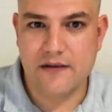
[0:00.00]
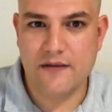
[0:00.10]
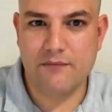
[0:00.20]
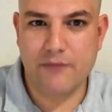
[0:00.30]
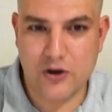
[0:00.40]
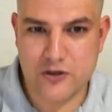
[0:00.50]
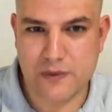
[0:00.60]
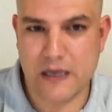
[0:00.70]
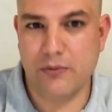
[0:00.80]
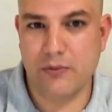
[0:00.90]
most
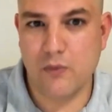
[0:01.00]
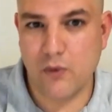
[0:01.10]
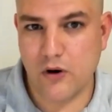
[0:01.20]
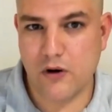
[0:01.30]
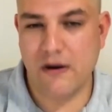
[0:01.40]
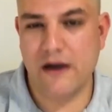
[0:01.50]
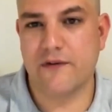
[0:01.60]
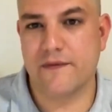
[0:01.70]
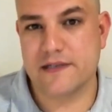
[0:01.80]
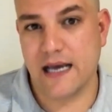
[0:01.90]
people walk away
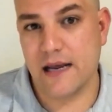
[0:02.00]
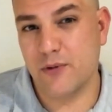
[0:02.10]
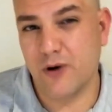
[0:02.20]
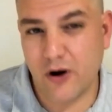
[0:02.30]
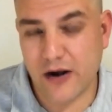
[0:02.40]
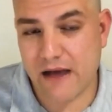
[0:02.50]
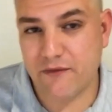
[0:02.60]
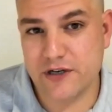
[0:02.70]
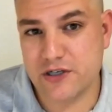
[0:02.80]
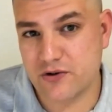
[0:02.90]
from the table on
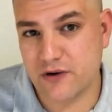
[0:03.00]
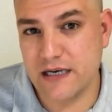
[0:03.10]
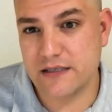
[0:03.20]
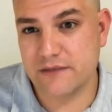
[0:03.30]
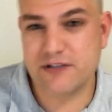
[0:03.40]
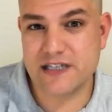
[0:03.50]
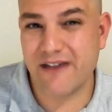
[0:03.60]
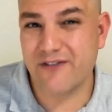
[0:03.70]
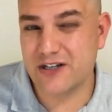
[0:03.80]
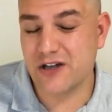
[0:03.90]
average 3 to
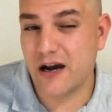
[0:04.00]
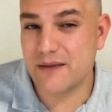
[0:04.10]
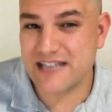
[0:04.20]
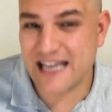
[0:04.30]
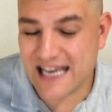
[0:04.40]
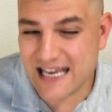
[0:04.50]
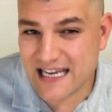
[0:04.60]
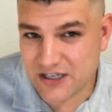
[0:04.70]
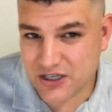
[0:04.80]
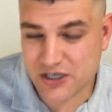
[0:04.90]
7 times
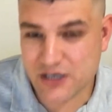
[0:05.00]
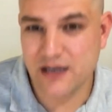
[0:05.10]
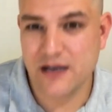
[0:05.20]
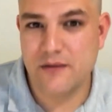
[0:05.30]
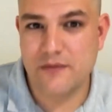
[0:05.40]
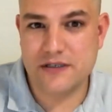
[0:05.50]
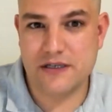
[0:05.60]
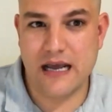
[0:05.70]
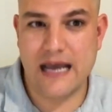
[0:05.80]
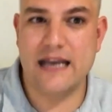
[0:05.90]
each.
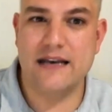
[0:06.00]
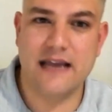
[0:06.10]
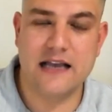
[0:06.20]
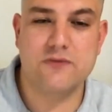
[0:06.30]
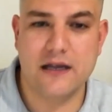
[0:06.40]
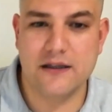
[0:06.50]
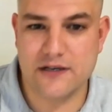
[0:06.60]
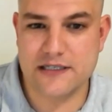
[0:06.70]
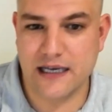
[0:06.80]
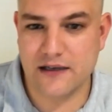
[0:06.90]
And that's why a lot
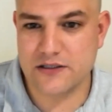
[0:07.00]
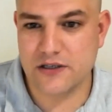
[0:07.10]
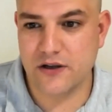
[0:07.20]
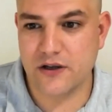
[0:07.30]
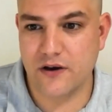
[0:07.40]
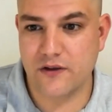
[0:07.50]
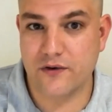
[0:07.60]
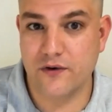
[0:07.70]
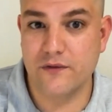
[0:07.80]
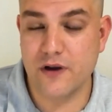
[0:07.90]
of sales don't go
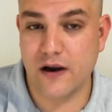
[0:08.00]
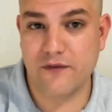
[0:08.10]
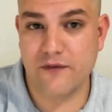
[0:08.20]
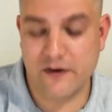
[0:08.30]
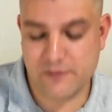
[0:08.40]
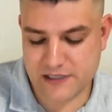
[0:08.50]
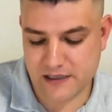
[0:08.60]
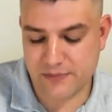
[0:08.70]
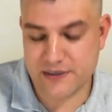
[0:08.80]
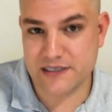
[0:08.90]
through. 95%
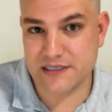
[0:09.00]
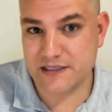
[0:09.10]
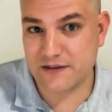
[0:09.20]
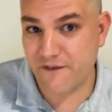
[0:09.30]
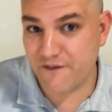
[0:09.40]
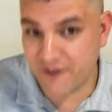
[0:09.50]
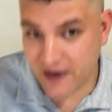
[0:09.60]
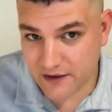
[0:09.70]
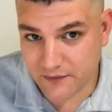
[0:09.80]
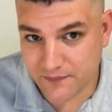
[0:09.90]
of businesses
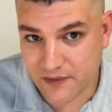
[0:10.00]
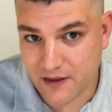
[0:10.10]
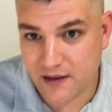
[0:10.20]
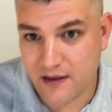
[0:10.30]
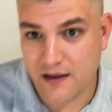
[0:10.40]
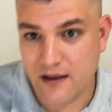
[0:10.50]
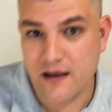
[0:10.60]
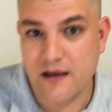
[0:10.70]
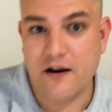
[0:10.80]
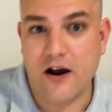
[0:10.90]
fail.
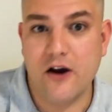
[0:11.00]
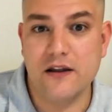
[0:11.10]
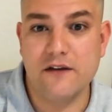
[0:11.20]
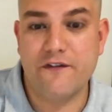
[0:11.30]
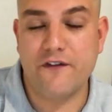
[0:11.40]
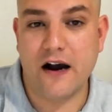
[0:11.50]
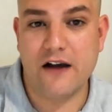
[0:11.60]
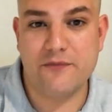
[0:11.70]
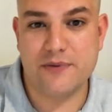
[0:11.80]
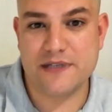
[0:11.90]
Only
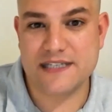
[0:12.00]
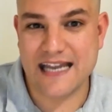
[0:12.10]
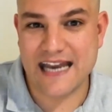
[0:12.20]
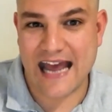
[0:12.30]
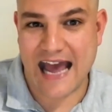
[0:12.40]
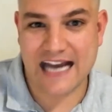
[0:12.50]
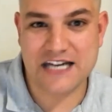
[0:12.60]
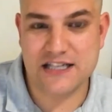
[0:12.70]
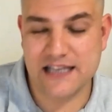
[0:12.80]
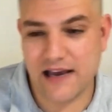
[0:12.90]
5%
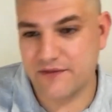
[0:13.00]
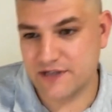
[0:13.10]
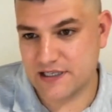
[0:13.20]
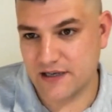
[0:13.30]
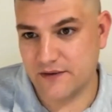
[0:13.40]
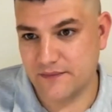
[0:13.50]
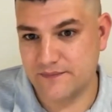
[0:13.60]
actually ever sell.